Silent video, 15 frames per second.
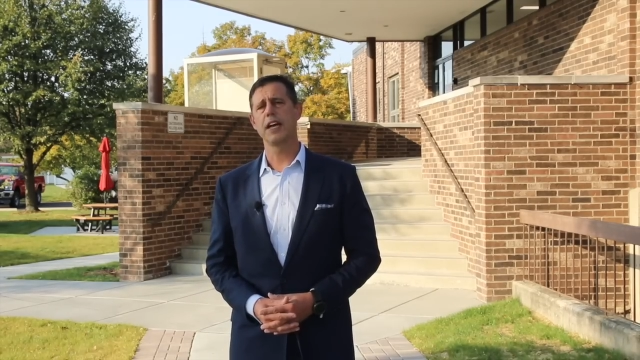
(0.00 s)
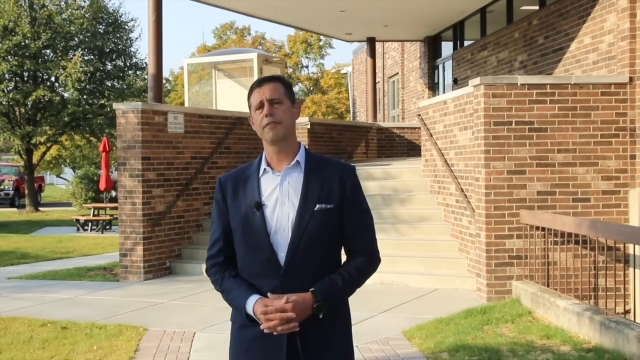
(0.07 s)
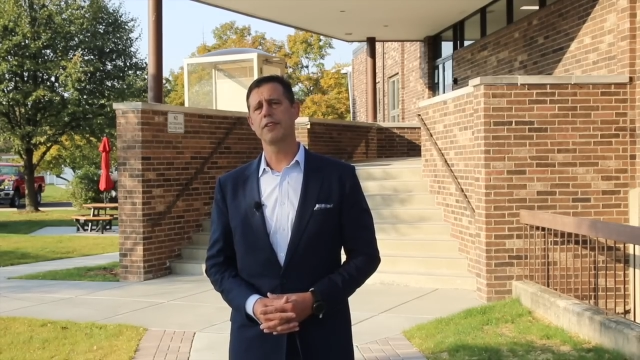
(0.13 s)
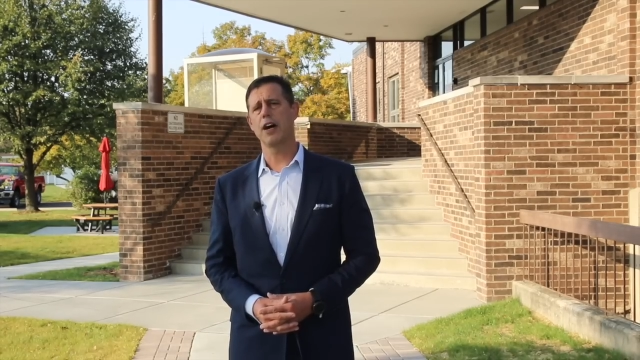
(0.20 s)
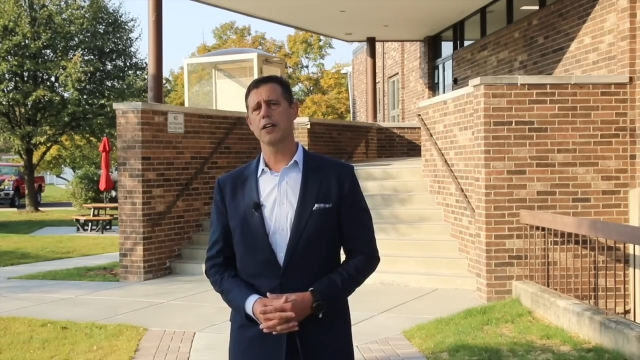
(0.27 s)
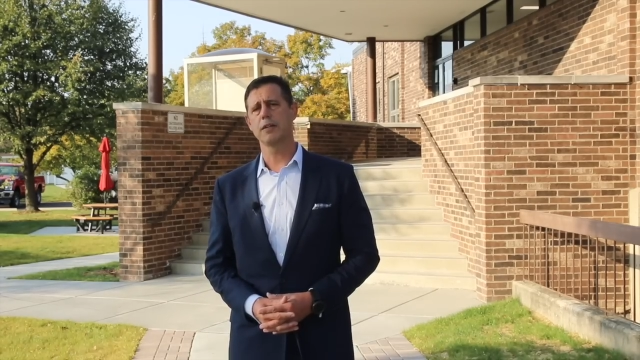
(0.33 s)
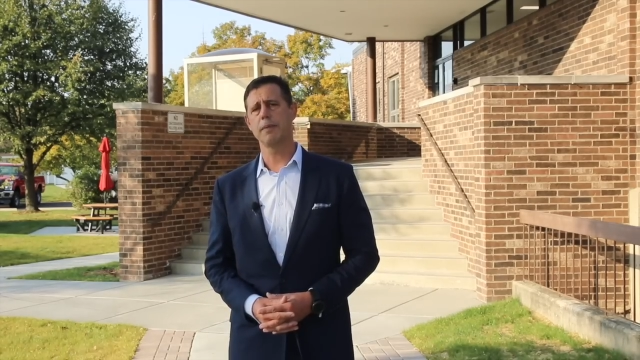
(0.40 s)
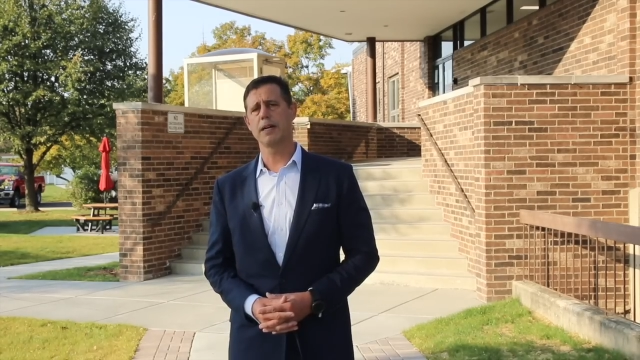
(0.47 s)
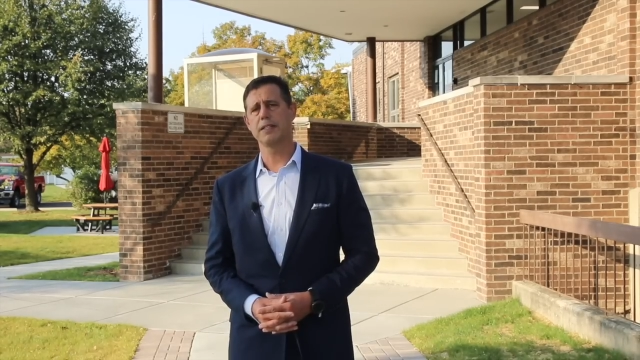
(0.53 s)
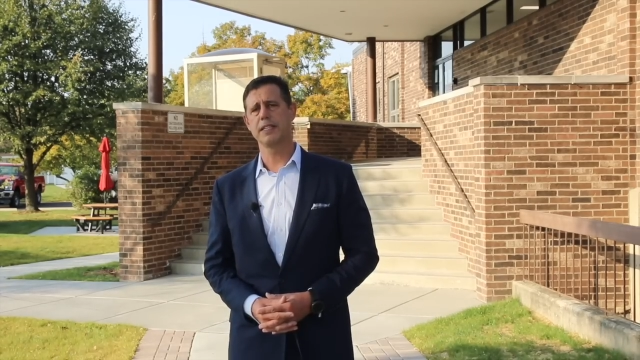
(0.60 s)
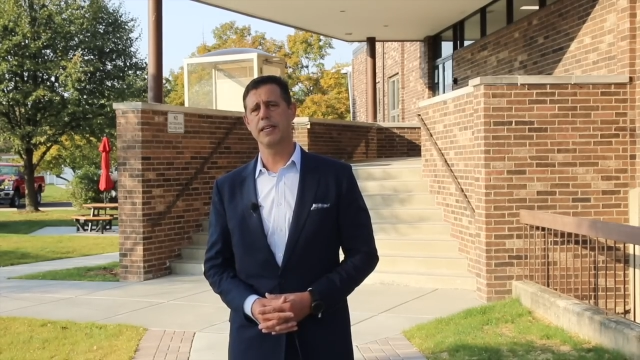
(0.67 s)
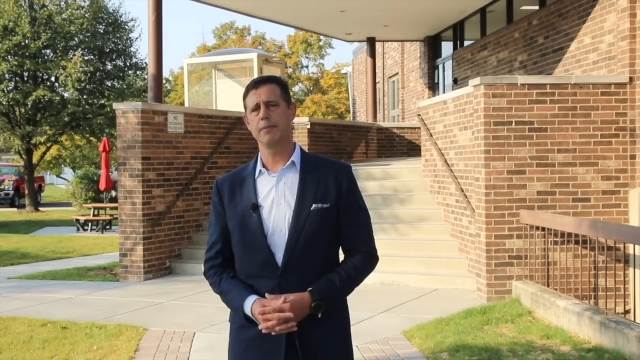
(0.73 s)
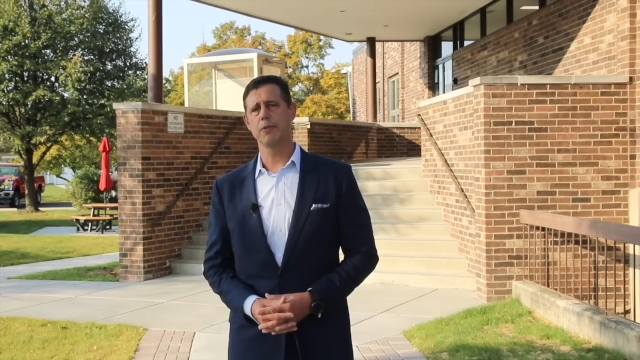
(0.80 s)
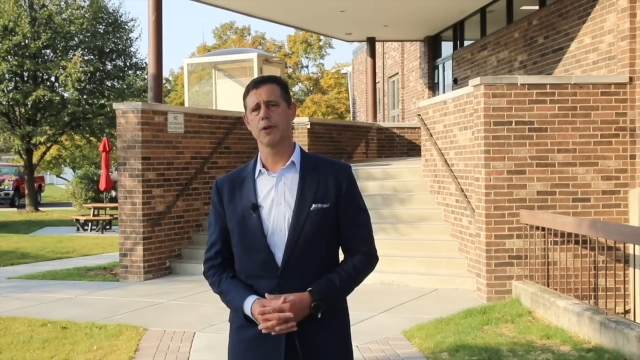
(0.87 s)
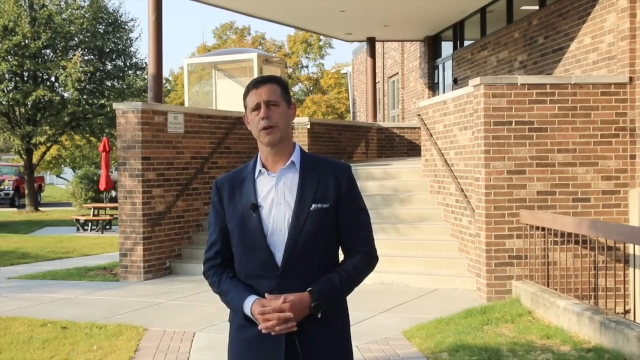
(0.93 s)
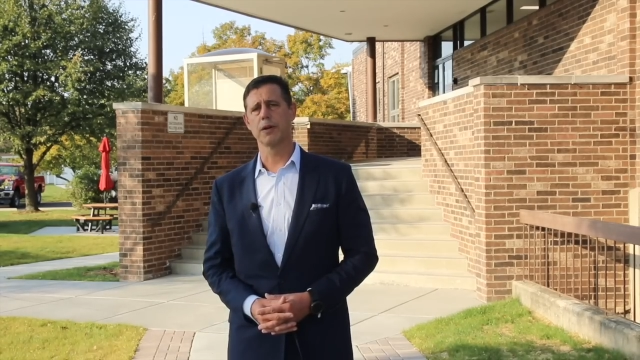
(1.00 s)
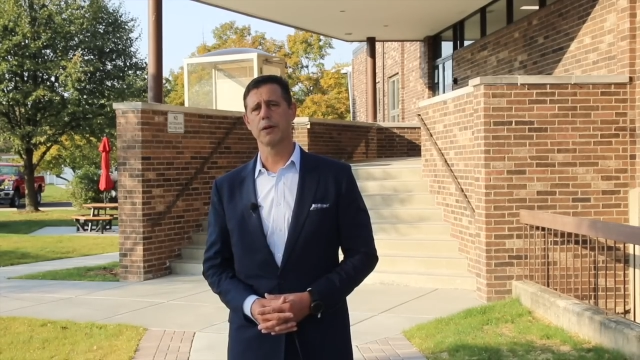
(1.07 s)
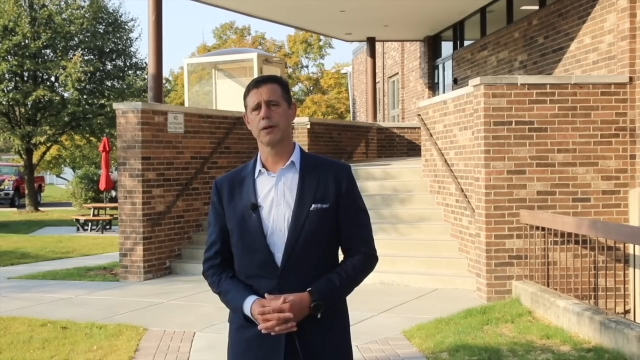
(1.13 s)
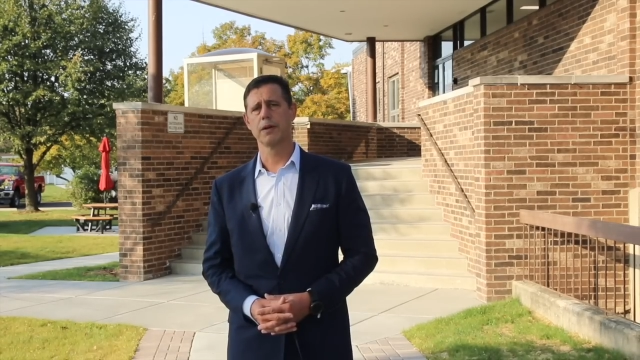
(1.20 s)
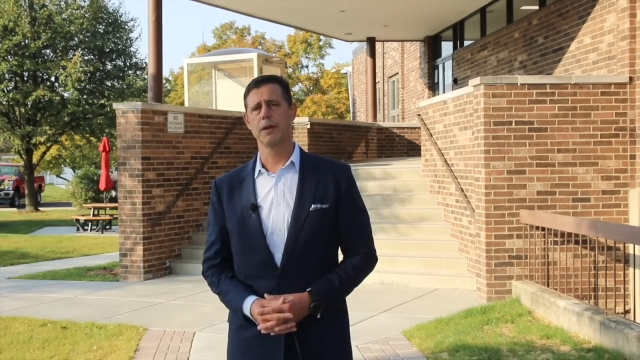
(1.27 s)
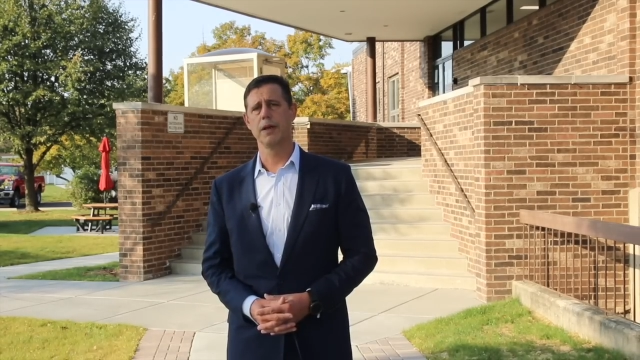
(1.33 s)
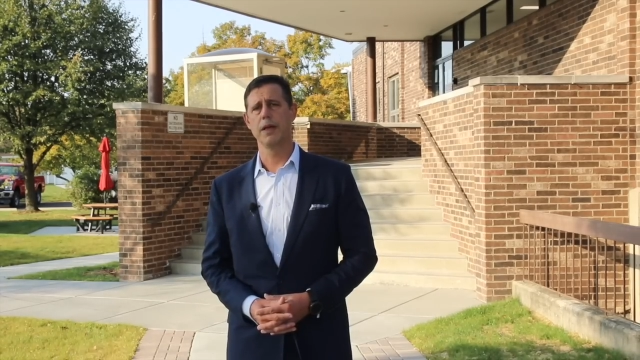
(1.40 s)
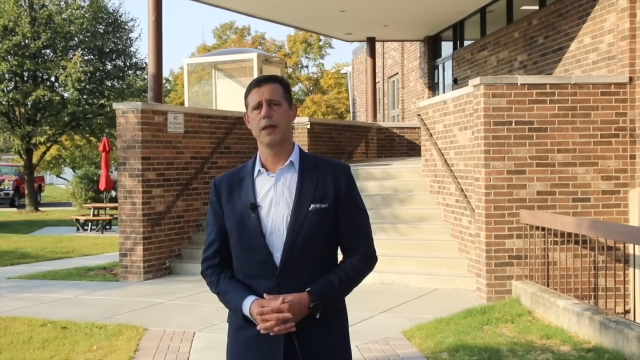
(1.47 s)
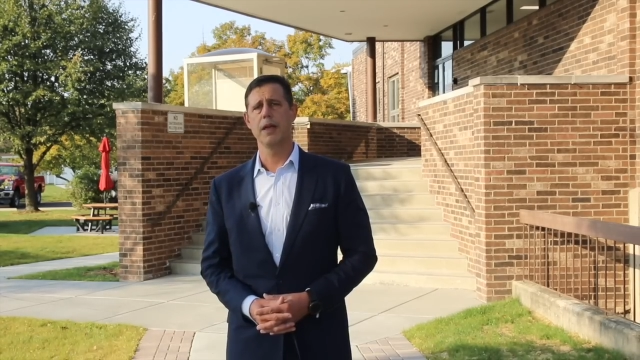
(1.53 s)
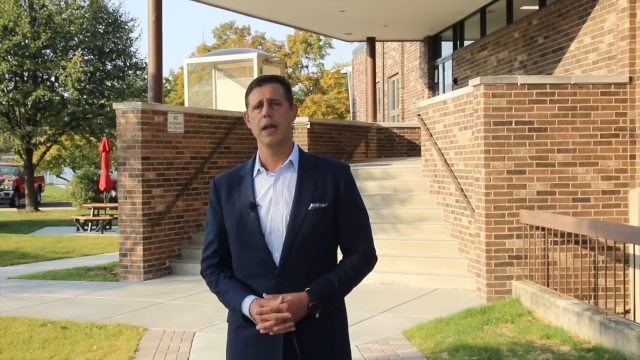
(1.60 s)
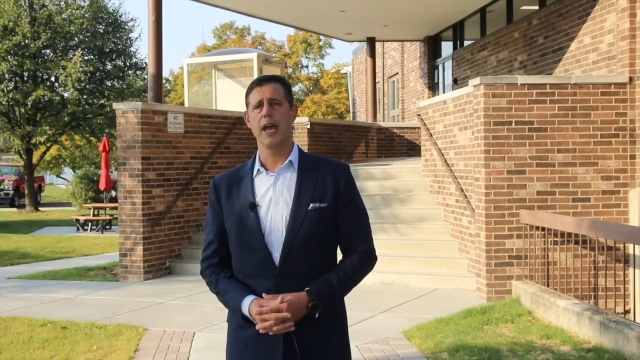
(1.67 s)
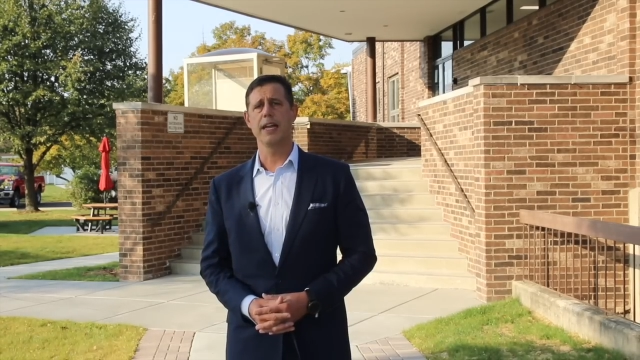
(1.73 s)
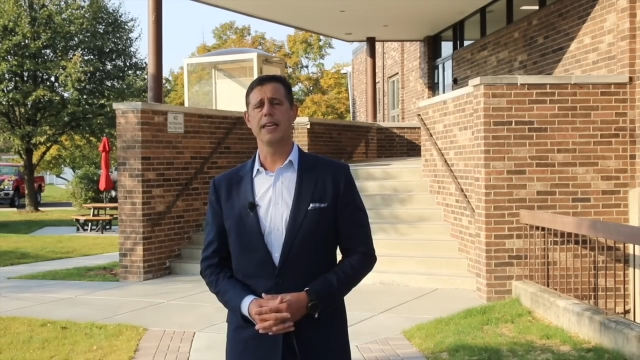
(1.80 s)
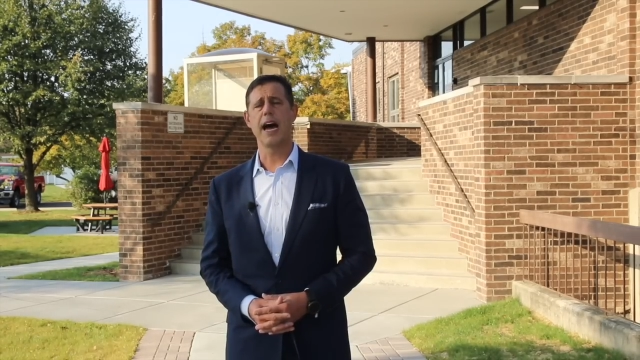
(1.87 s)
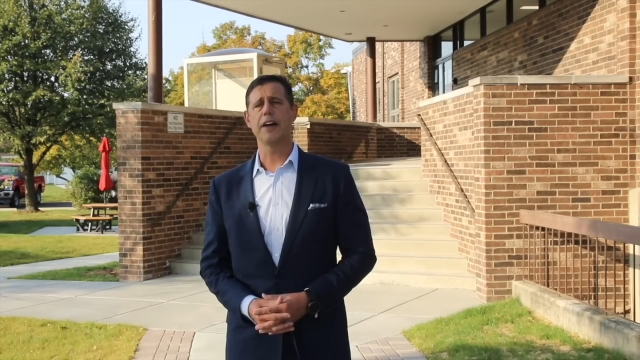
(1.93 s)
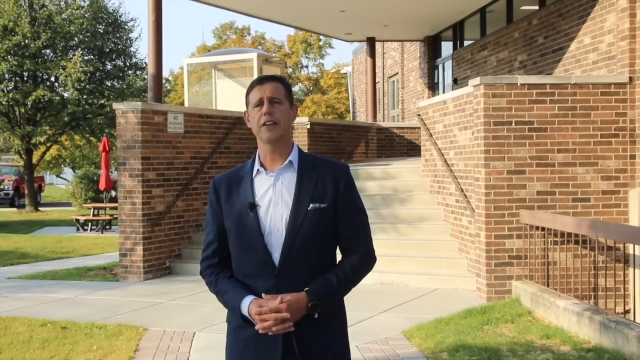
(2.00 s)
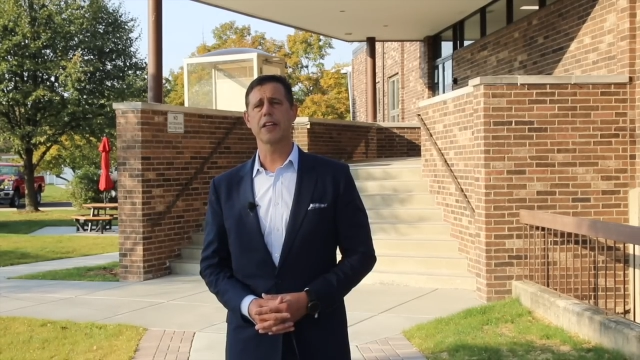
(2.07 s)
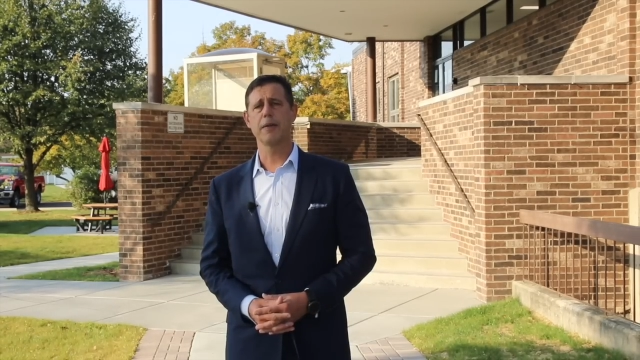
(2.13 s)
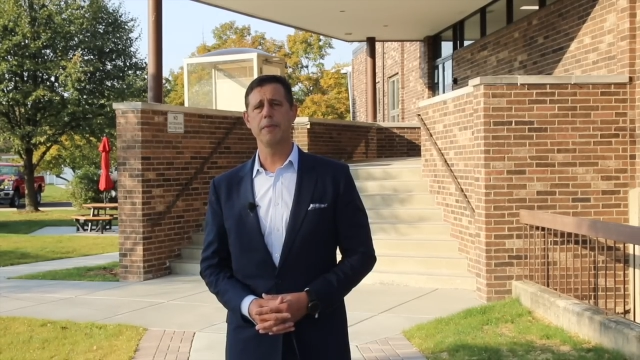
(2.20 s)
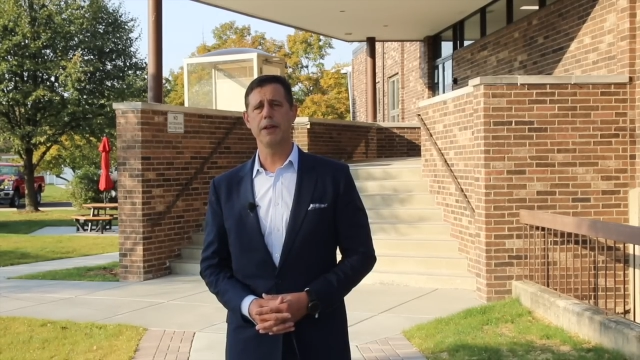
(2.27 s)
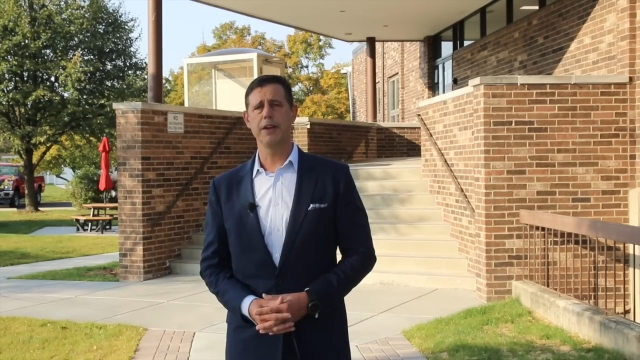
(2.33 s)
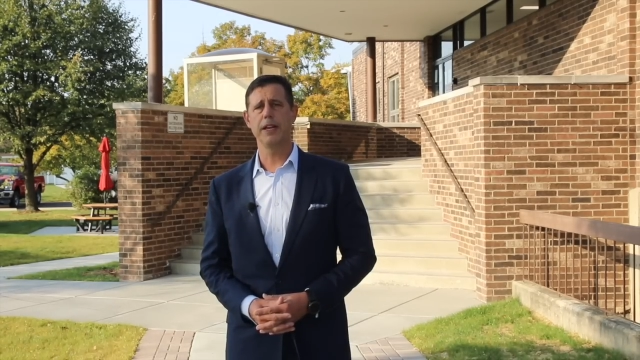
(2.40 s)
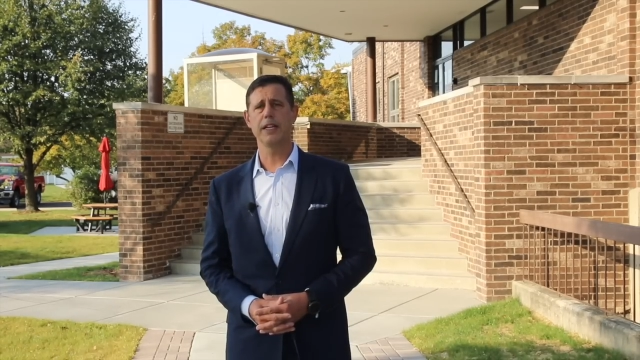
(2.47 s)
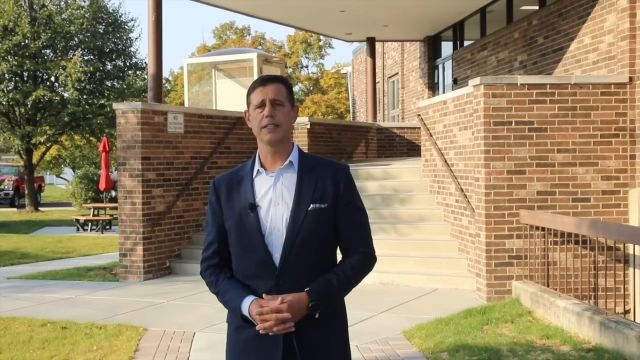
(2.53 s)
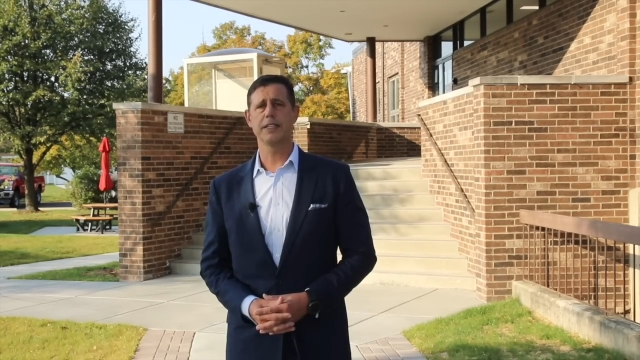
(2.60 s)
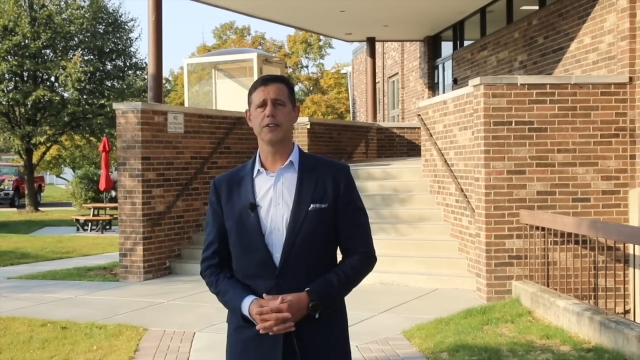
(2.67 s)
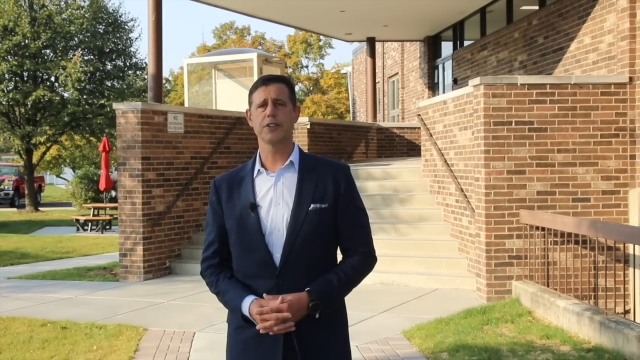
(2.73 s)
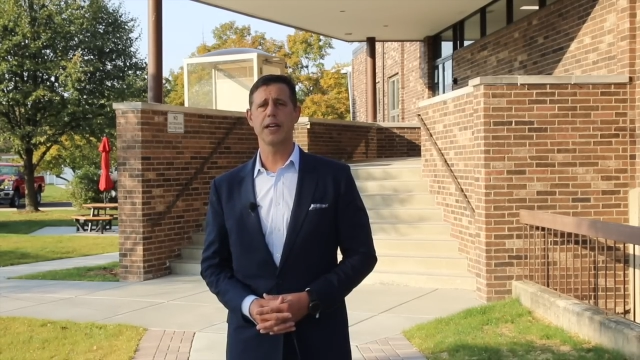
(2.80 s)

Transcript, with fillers: I've talked about teamwork. And now the community, it's your